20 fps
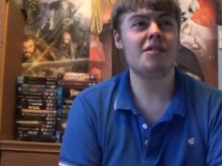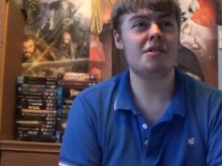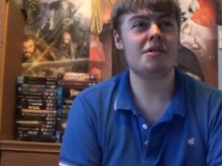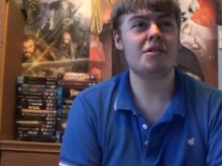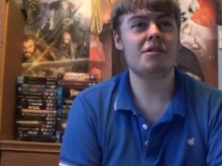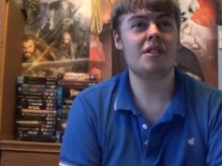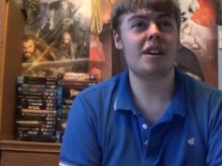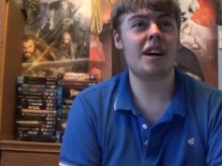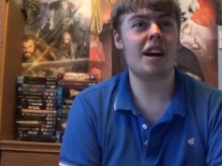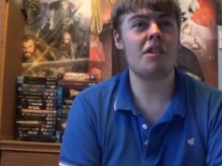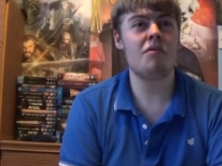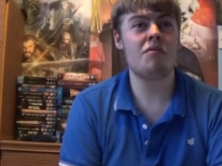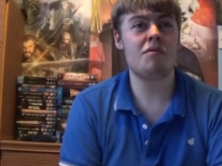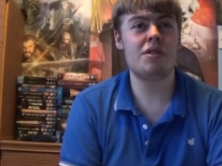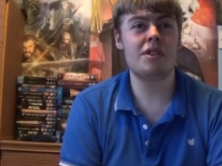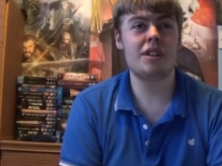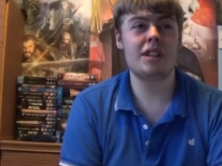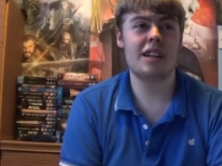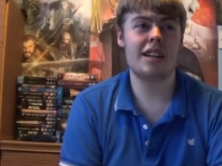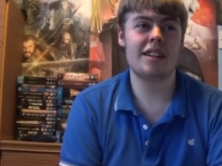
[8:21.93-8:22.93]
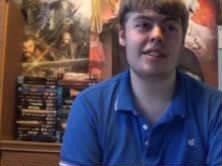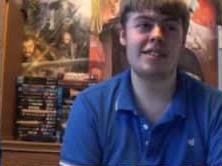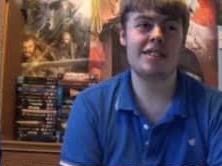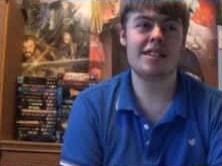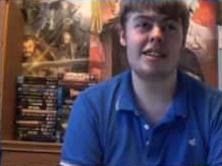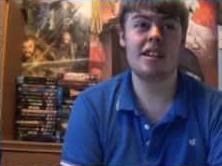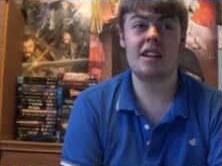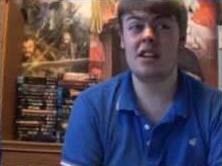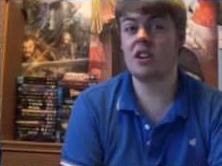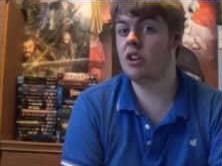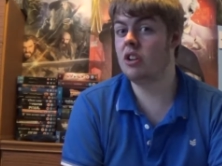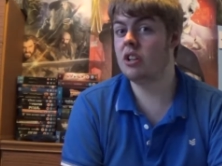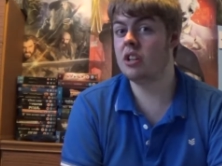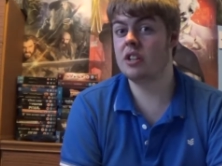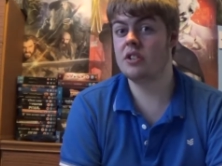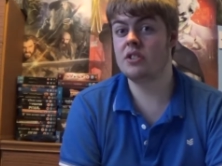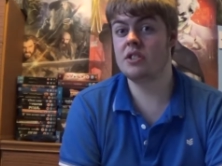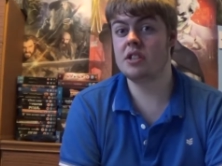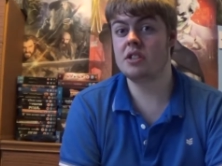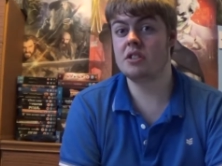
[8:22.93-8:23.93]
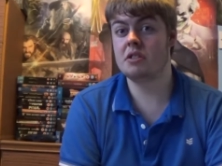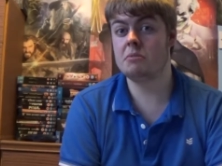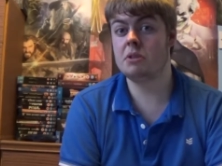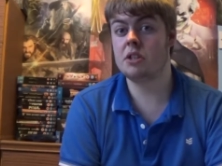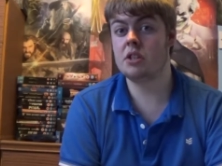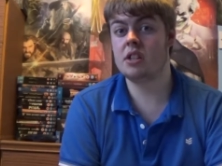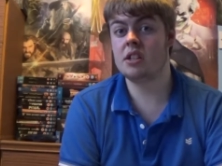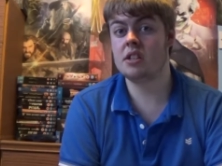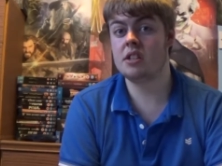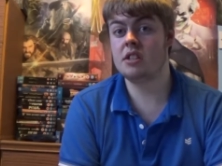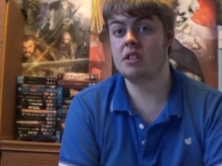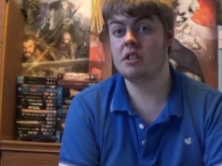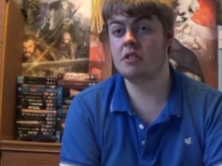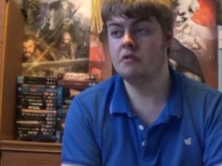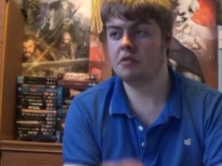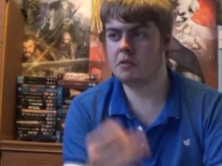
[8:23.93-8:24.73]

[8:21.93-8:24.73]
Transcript: so I really can't say it, and all I can say is I'm interested to see a